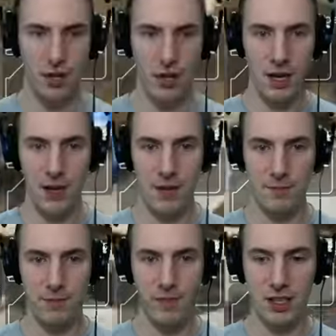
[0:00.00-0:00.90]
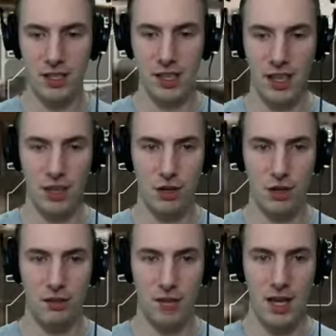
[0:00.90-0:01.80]
I'm feeling like I
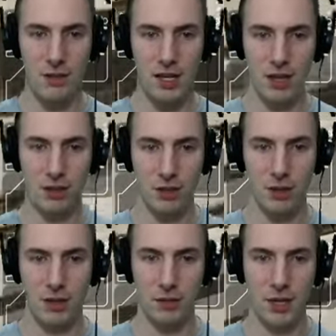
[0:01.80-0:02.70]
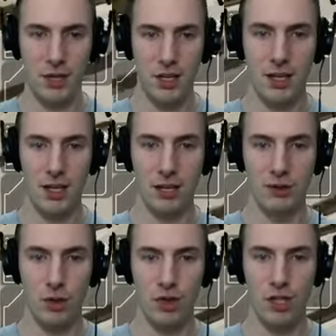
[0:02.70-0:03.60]
could maybe get the Kwong, but
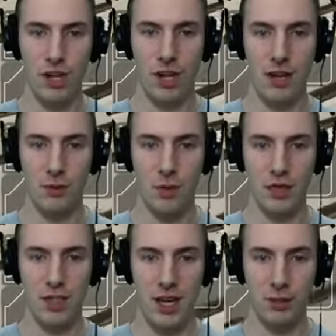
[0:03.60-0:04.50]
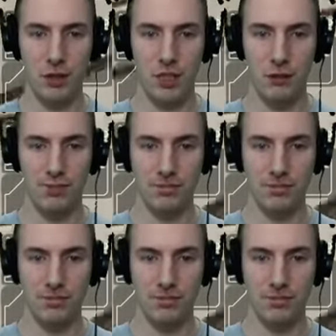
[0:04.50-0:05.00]
unfortunately I wasn't able to.